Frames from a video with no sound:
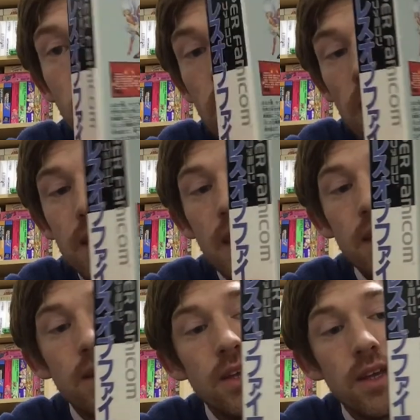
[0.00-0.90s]

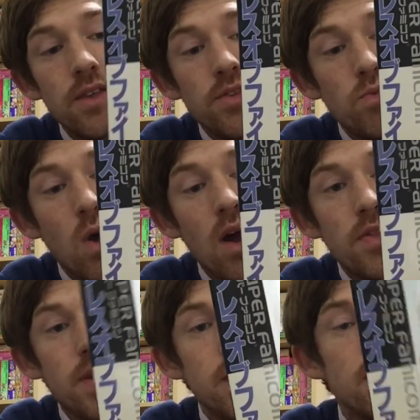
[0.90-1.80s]
again, it's
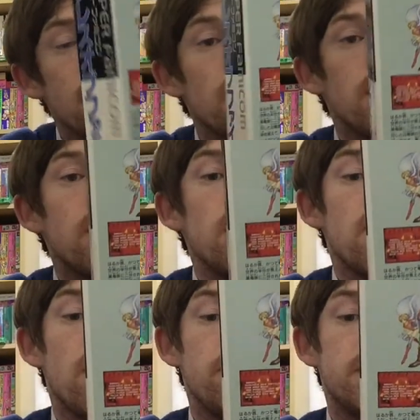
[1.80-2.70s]
worthy
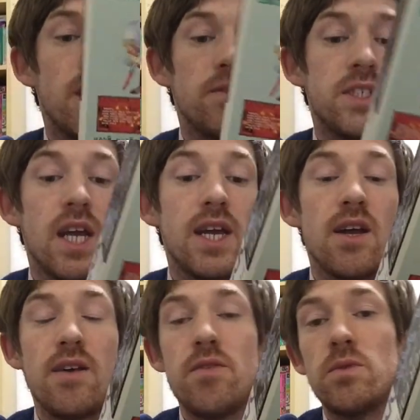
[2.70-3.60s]
of staying
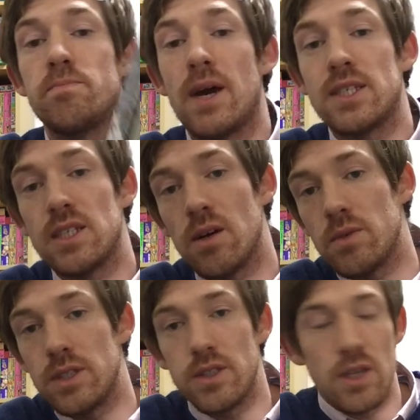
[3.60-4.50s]
out. If it was battered, I
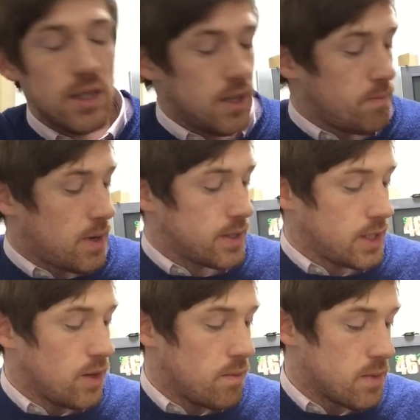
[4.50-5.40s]
would pass
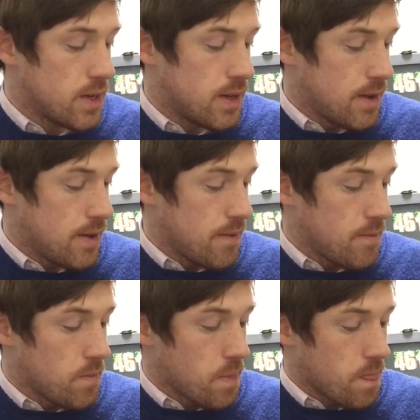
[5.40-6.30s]
it on, but
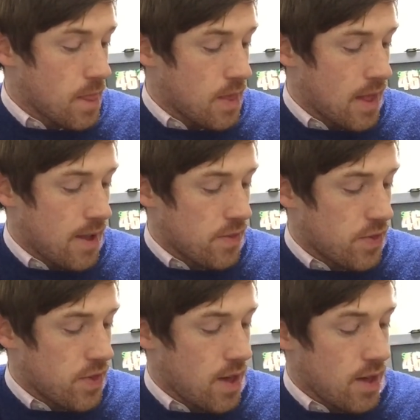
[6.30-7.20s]

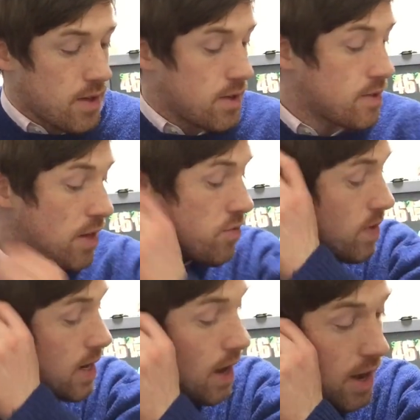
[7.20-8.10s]
that's
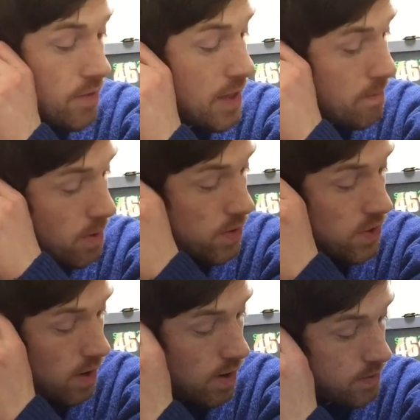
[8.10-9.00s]
really, I love that box
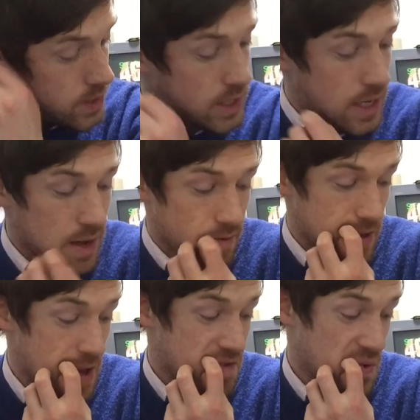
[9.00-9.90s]
art. Obviously, I
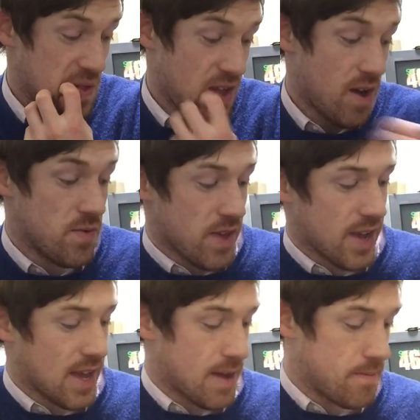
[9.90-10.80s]
think everyone that owns that
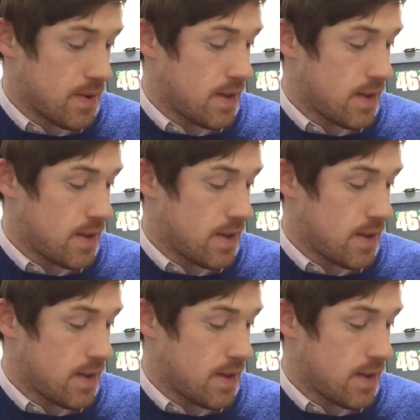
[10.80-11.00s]
game